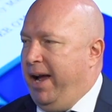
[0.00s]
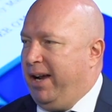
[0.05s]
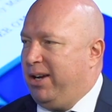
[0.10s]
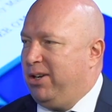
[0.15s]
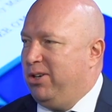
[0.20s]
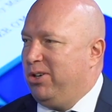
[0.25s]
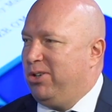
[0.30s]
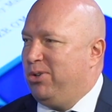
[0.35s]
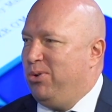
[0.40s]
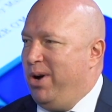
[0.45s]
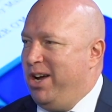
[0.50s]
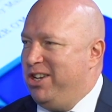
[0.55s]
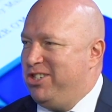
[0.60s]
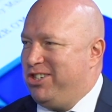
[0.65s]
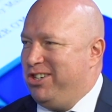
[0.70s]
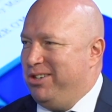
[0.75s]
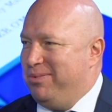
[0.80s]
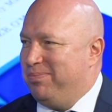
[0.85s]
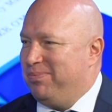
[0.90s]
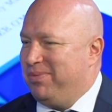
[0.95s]
Good
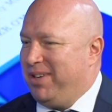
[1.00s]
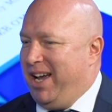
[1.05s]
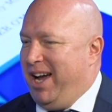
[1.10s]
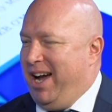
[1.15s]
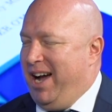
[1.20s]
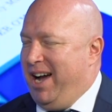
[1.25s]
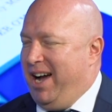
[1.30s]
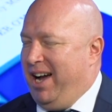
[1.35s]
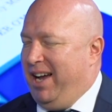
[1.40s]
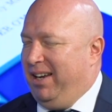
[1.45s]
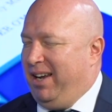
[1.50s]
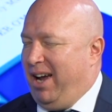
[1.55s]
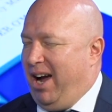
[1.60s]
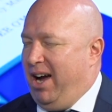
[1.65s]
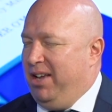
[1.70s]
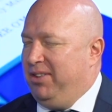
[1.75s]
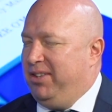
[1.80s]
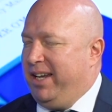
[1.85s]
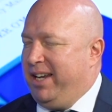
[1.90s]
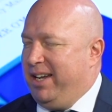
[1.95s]
question.
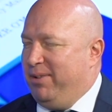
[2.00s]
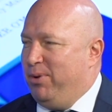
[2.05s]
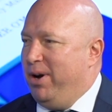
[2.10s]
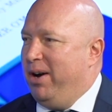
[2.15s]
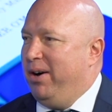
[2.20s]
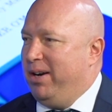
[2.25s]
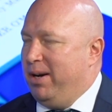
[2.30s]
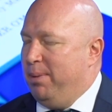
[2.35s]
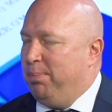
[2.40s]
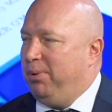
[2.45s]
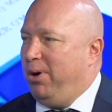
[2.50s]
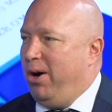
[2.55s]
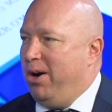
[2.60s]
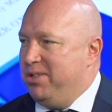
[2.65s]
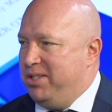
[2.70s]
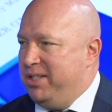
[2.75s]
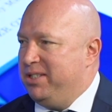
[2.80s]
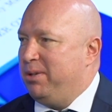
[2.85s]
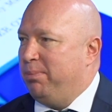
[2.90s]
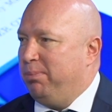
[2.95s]
I think we're in the
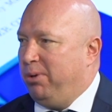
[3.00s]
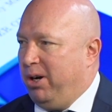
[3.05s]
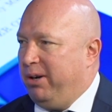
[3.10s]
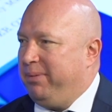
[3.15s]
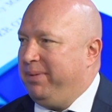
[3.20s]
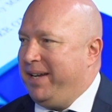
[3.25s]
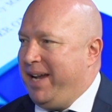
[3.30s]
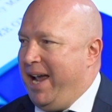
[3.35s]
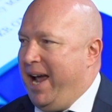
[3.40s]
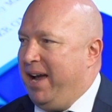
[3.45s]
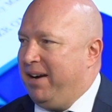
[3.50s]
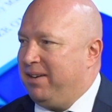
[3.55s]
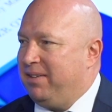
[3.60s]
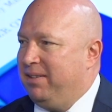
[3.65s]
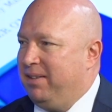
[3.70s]
process of bottoming out.